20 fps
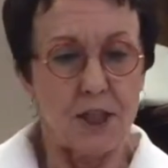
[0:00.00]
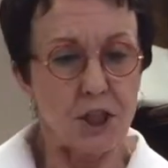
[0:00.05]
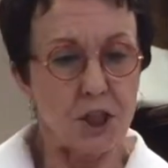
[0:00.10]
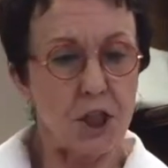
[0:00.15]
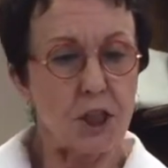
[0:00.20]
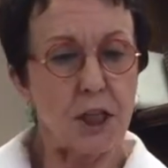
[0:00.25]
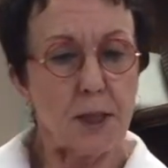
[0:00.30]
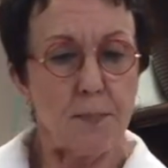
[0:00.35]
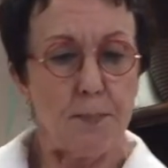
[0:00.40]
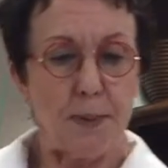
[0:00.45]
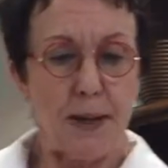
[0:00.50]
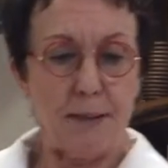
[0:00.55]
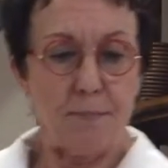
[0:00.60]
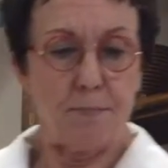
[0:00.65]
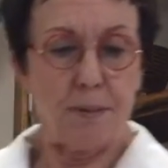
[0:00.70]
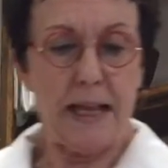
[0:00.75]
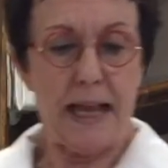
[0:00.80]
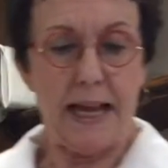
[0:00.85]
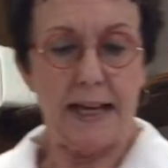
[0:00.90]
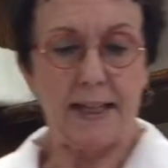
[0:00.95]
addition to the
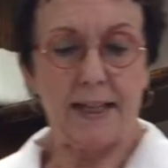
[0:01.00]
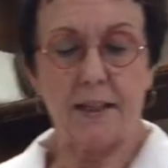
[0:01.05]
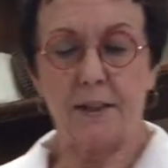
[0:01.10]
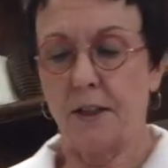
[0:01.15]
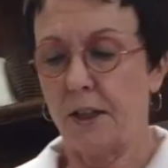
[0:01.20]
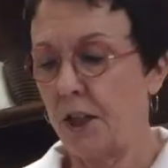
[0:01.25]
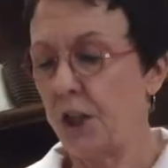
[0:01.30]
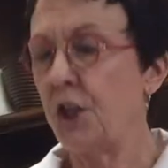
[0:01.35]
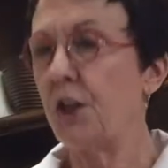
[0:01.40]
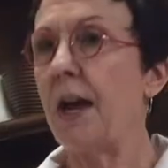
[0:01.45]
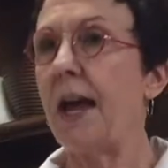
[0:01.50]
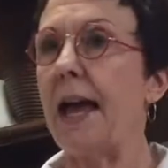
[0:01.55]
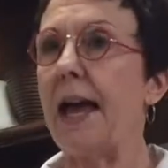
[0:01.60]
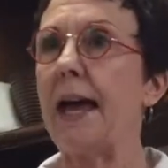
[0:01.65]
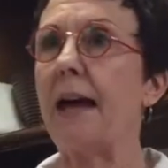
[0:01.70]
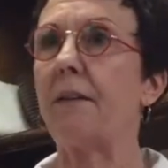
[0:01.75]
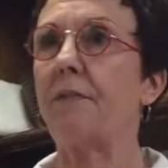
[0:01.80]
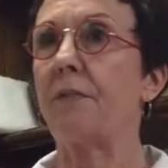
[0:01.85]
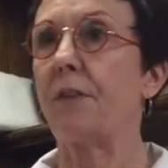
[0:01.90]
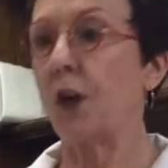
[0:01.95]
button placket,
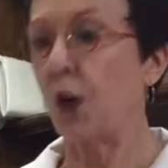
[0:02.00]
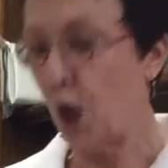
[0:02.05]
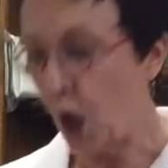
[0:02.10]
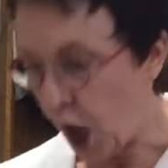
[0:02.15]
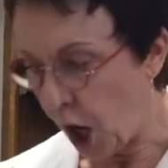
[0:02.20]
have the